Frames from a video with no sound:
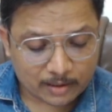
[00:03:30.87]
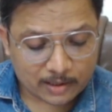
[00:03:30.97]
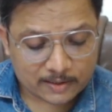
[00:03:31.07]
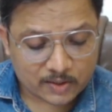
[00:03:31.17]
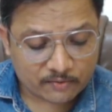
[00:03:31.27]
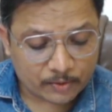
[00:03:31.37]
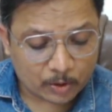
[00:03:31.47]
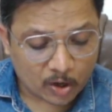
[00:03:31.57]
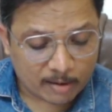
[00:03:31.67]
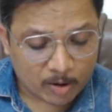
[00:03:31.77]
So if you
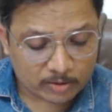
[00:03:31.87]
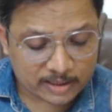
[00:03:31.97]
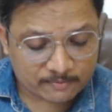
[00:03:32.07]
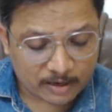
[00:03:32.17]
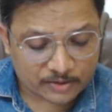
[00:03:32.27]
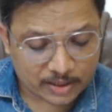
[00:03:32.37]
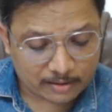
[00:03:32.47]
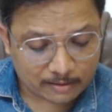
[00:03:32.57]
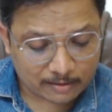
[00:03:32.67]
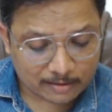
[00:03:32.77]
talk about this
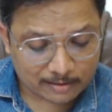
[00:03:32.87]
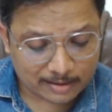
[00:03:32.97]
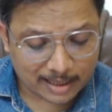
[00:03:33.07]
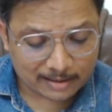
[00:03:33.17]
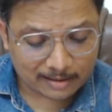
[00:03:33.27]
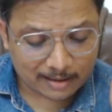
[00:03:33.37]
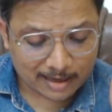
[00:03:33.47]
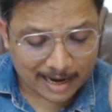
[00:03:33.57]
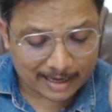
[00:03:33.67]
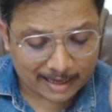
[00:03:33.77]
function, then
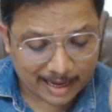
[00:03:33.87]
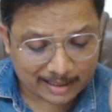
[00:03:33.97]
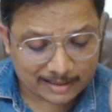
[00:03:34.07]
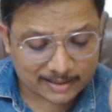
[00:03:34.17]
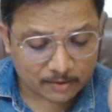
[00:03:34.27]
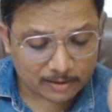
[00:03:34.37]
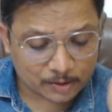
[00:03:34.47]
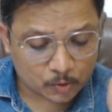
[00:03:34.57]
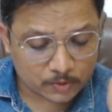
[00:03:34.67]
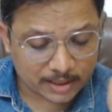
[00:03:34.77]
at n is equals
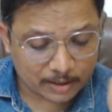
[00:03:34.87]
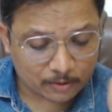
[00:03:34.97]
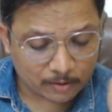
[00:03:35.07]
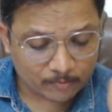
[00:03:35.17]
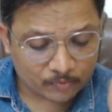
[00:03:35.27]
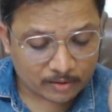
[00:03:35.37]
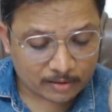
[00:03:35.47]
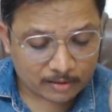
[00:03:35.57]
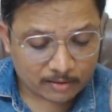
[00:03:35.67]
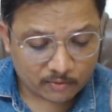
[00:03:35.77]
to zero,
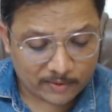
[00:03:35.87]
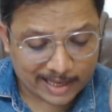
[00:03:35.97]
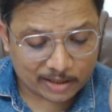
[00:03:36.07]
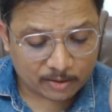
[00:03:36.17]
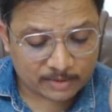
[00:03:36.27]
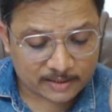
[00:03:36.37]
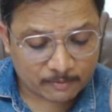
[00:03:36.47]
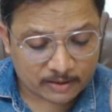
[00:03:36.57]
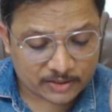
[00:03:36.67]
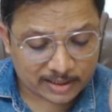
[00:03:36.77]
value of this
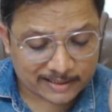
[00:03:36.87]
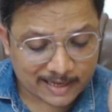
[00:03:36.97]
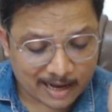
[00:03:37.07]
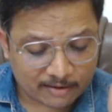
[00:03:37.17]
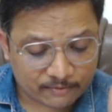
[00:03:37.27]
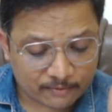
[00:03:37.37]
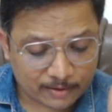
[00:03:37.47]
function is half.